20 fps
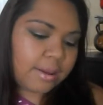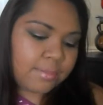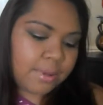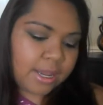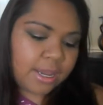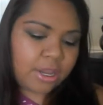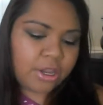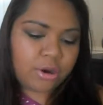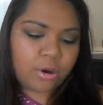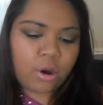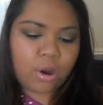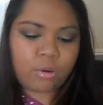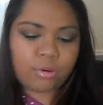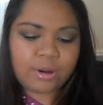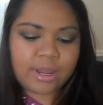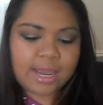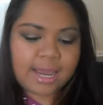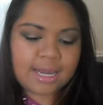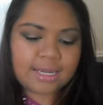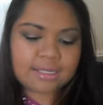and making your own
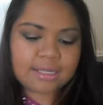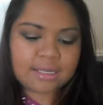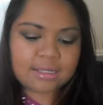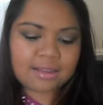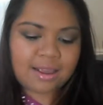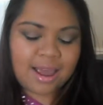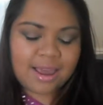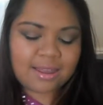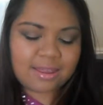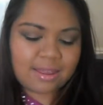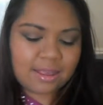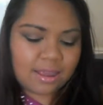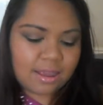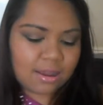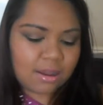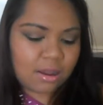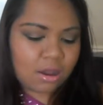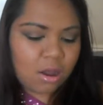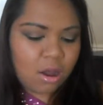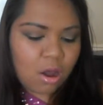cases, I
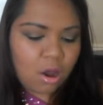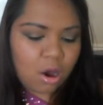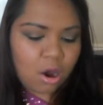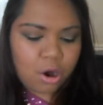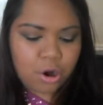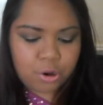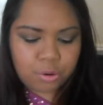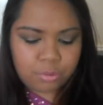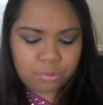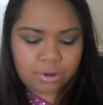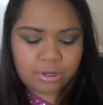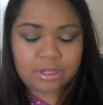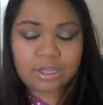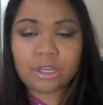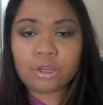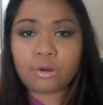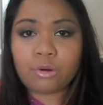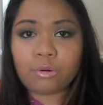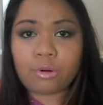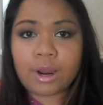think, are a
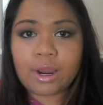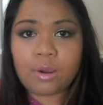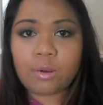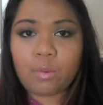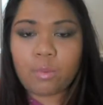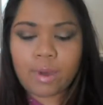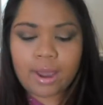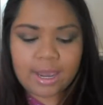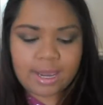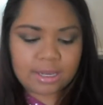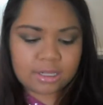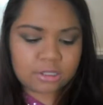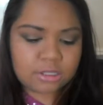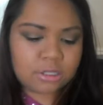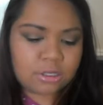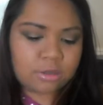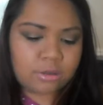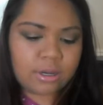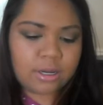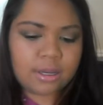really great way
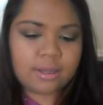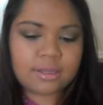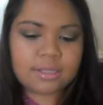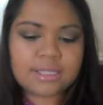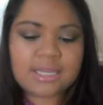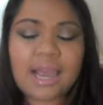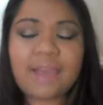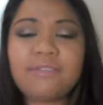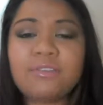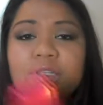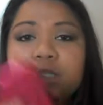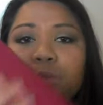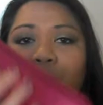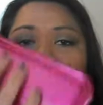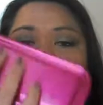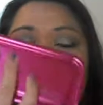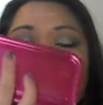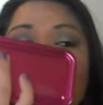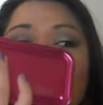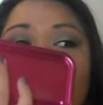to save
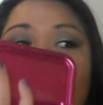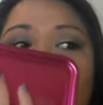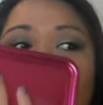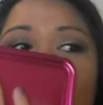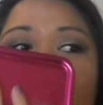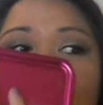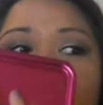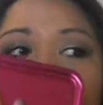space,